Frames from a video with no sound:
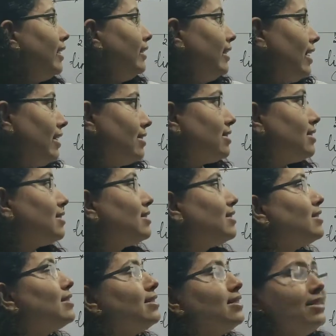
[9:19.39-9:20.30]

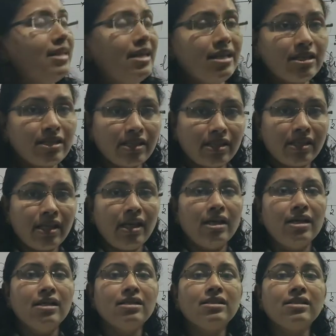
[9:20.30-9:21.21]
Yes, this
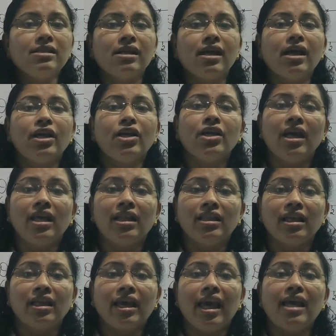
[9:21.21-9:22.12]
is
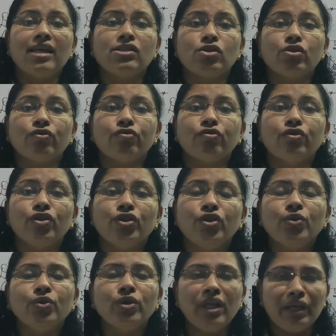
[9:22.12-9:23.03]
in the case of
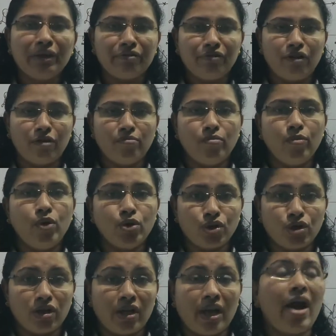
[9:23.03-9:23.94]
uniform
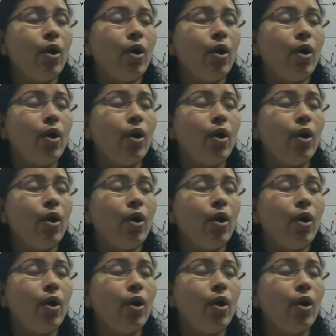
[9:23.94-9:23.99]
motion,